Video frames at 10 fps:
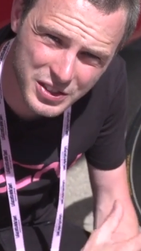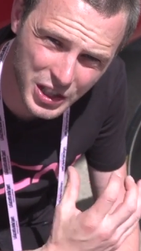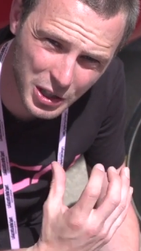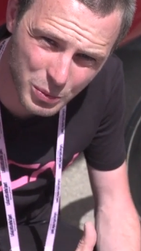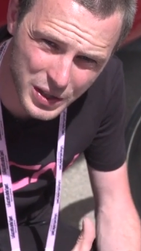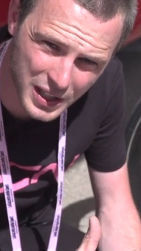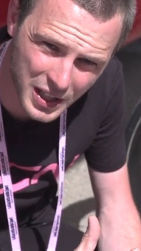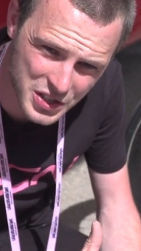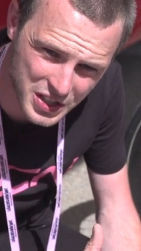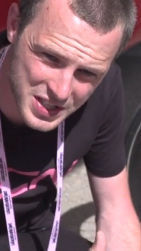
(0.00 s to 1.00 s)
to cope with the
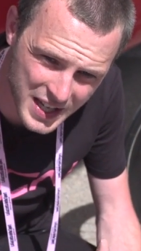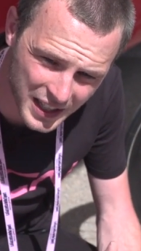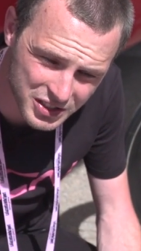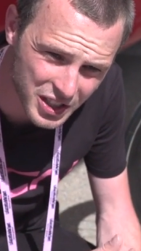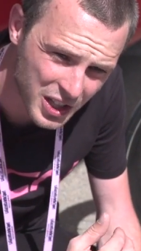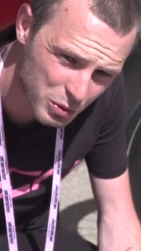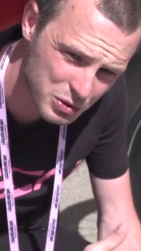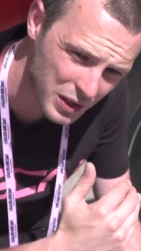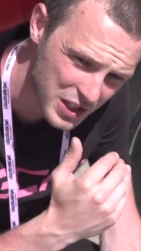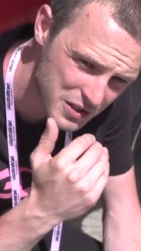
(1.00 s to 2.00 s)
larger cassettes,
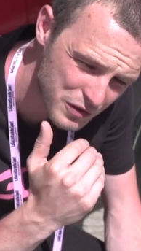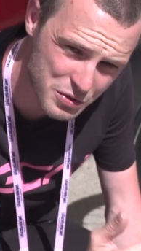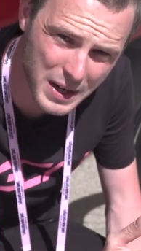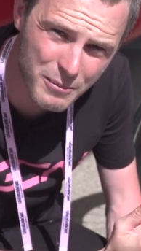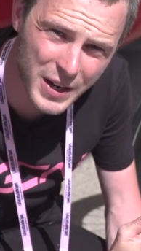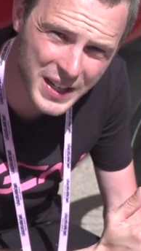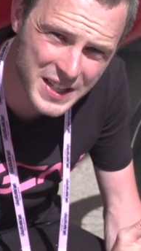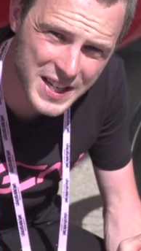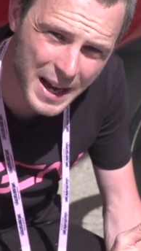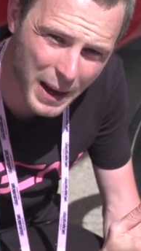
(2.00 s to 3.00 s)
was released for SRAM Red
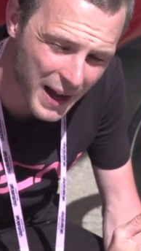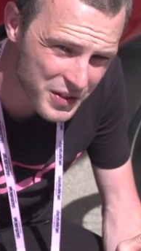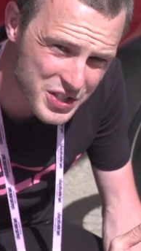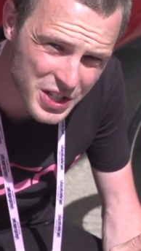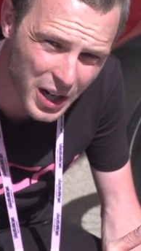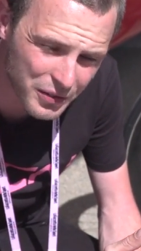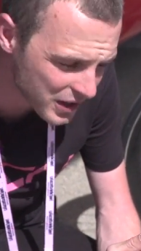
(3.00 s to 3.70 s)
eTap at the start of